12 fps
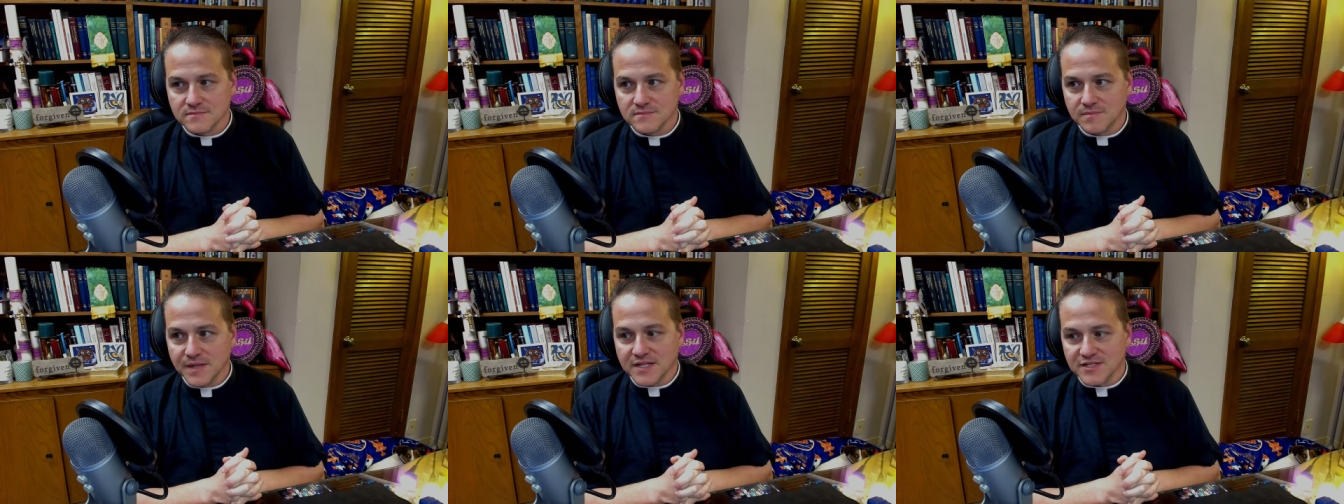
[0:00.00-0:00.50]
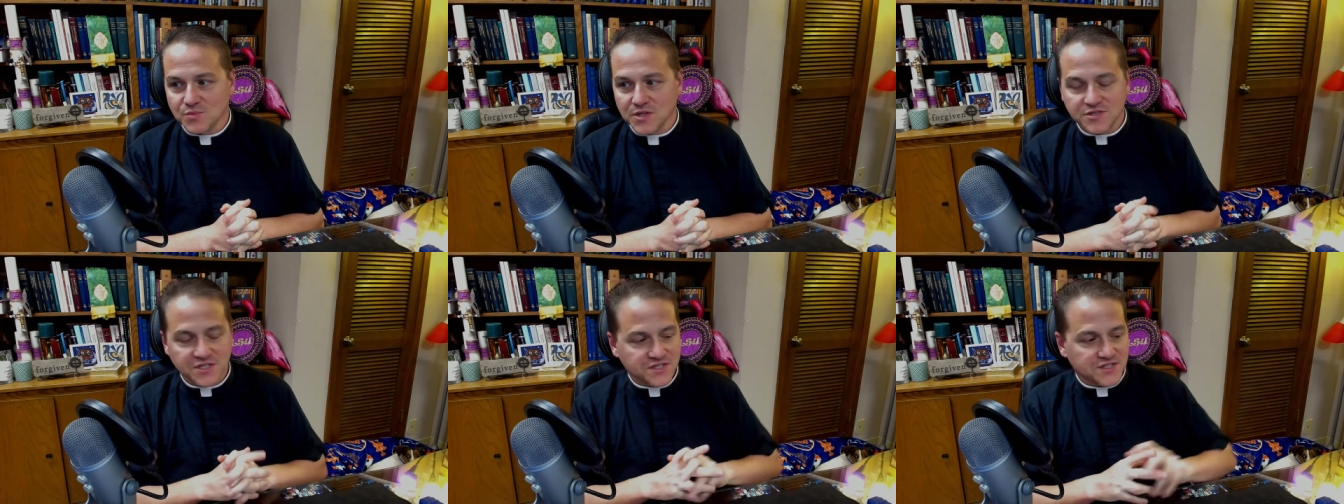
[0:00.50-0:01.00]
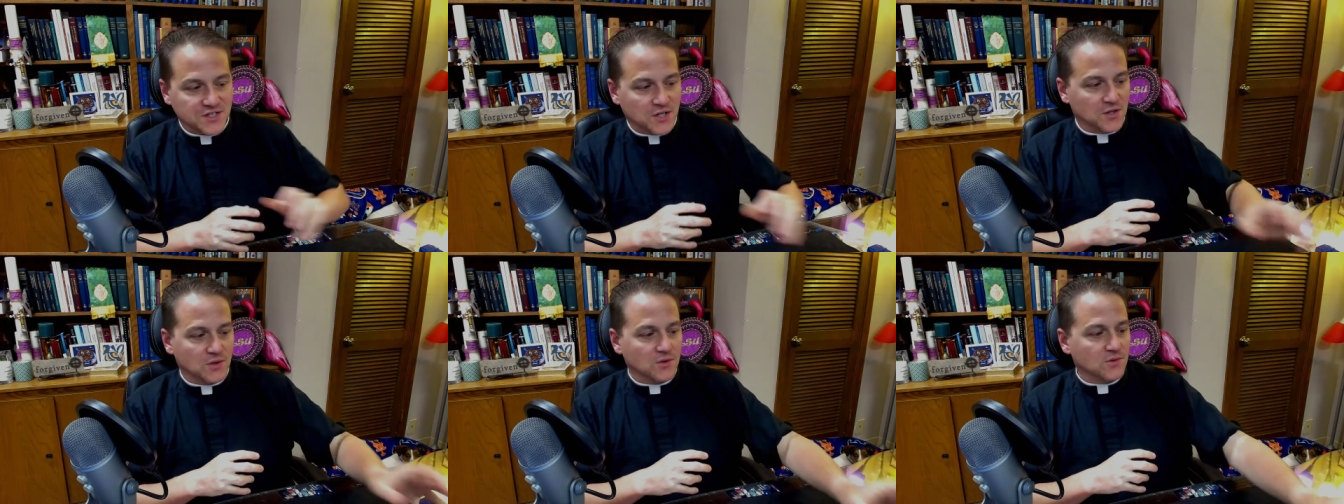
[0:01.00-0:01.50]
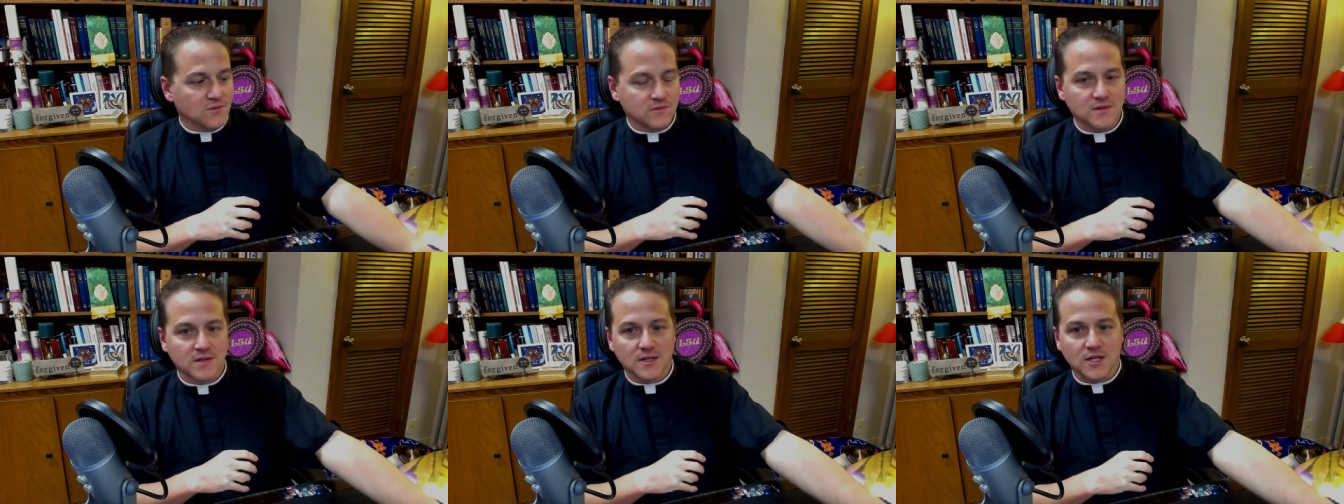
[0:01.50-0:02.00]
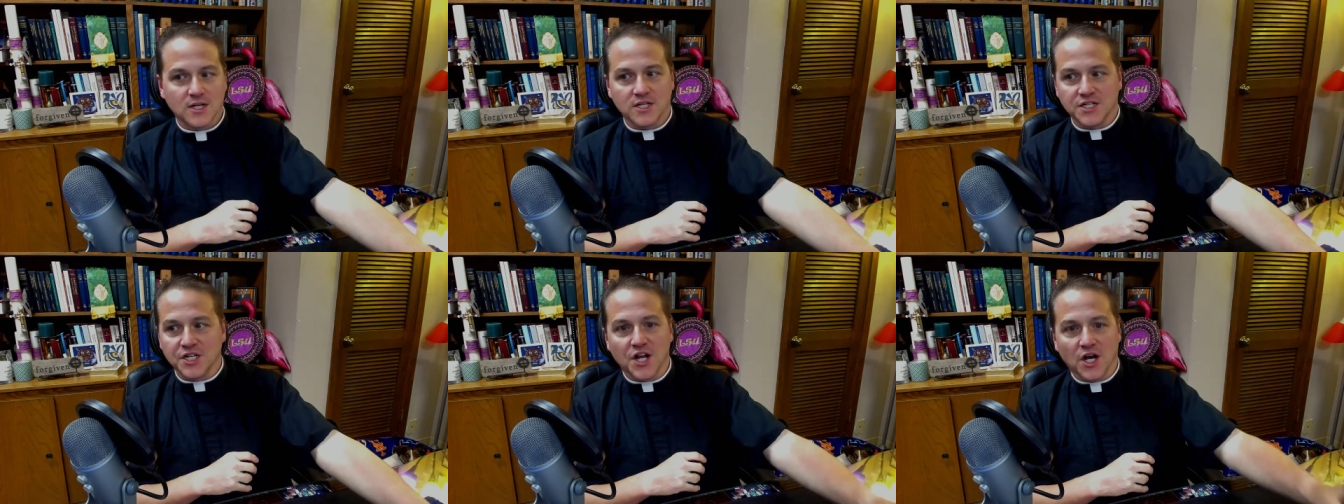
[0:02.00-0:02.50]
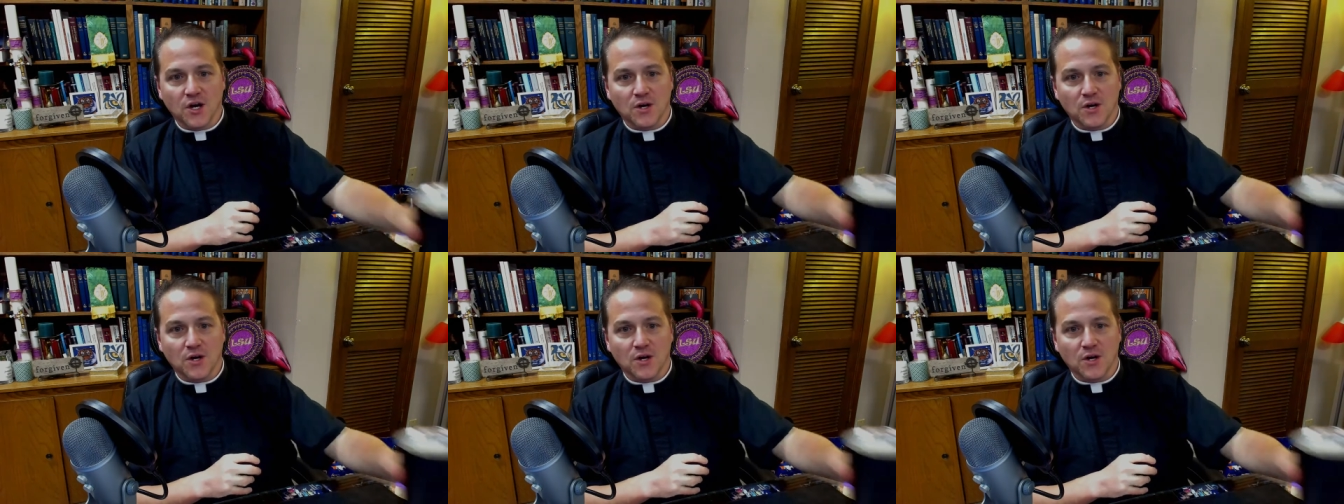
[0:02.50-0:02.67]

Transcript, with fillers: because we're just so, you know,